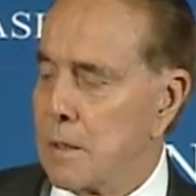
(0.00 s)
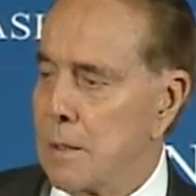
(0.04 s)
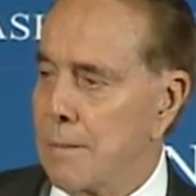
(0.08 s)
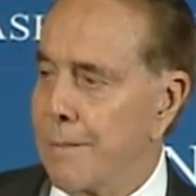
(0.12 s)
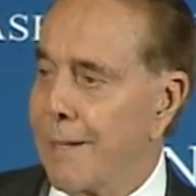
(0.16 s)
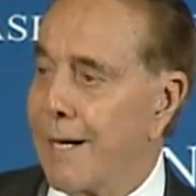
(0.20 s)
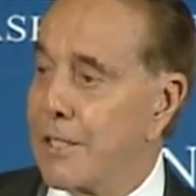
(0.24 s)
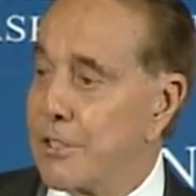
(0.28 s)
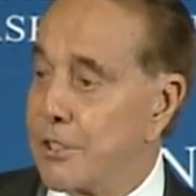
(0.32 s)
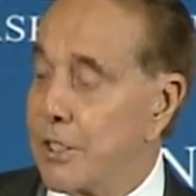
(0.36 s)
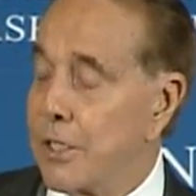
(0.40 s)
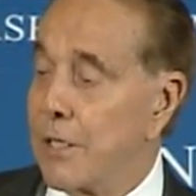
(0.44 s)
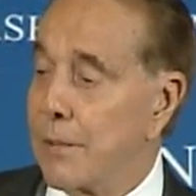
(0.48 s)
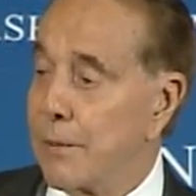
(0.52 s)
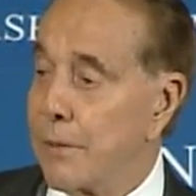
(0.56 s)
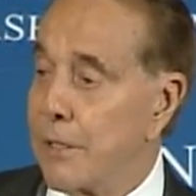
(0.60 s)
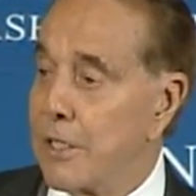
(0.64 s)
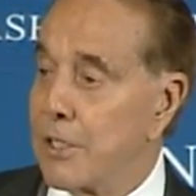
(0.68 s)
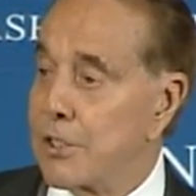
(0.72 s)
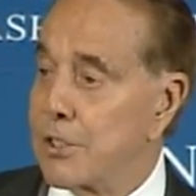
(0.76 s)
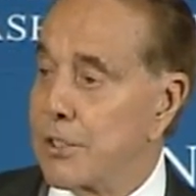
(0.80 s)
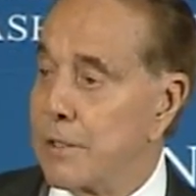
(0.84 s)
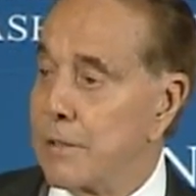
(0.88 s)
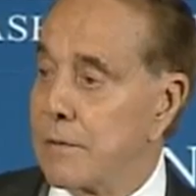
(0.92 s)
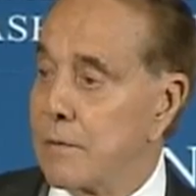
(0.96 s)
My
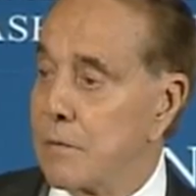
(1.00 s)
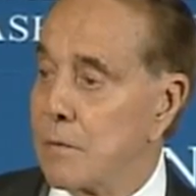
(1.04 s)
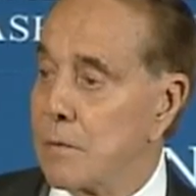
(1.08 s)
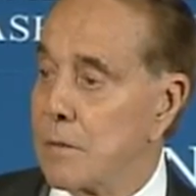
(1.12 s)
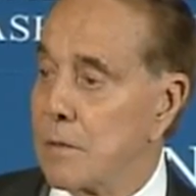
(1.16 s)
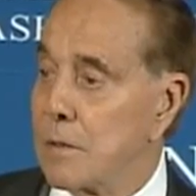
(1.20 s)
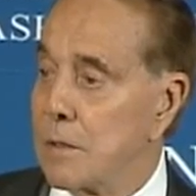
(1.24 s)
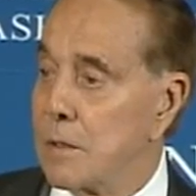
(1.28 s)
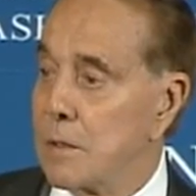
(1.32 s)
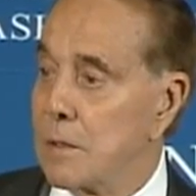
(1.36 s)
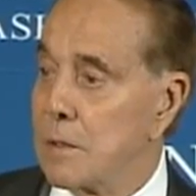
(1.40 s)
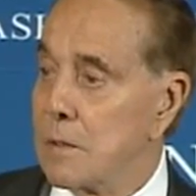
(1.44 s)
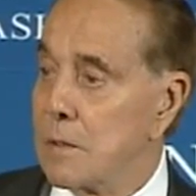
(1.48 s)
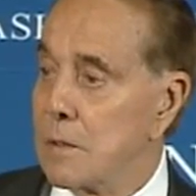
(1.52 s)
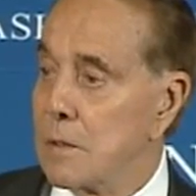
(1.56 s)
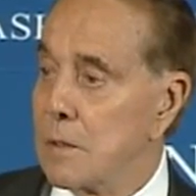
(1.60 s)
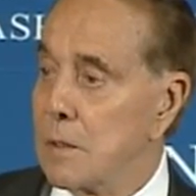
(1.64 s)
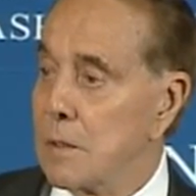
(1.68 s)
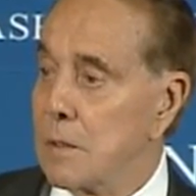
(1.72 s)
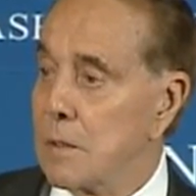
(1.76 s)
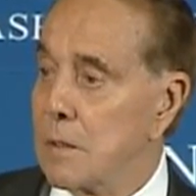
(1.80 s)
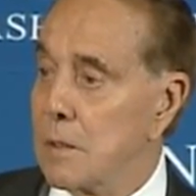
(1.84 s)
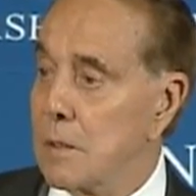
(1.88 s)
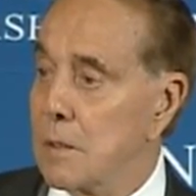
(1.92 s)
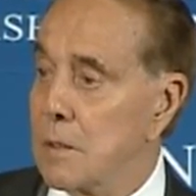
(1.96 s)
generation,
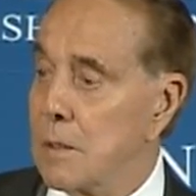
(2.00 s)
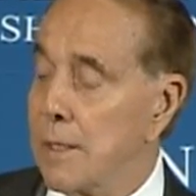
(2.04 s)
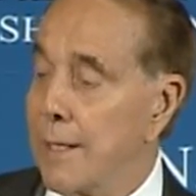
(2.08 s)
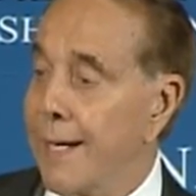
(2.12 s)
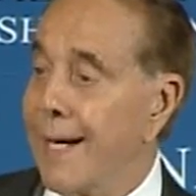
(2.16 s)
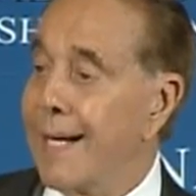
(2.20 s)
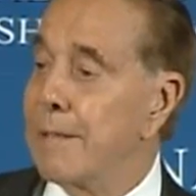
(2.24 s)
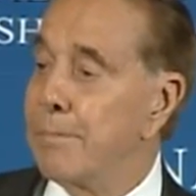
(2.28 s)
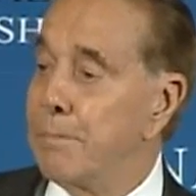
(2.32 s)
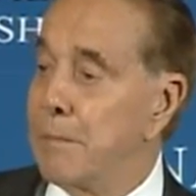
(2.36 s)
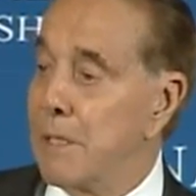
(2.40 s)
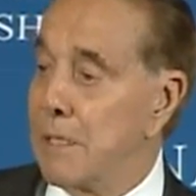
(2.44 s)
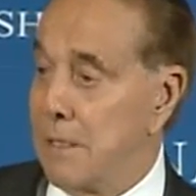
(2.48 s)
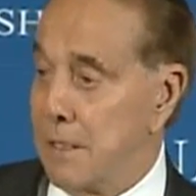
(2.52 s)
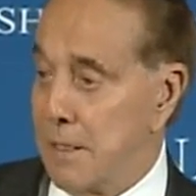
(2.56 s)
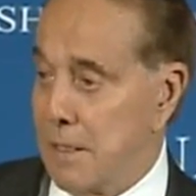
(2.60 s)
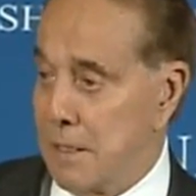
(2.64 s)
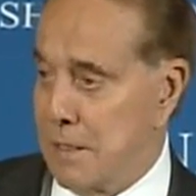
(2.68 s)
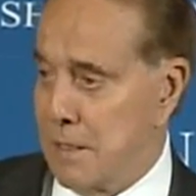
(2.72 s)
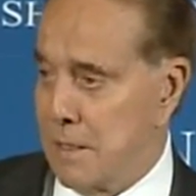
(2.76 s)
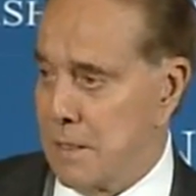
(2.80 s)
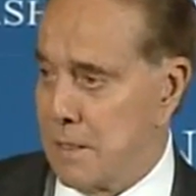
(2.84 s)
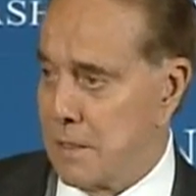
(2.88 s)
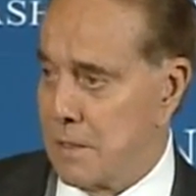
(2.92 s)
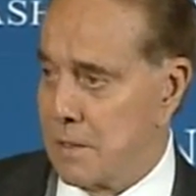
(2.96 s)
8
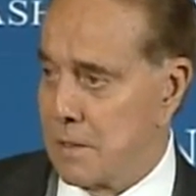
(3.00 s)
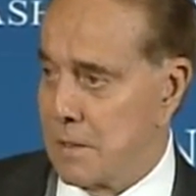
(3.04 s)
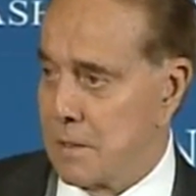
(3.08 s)
million.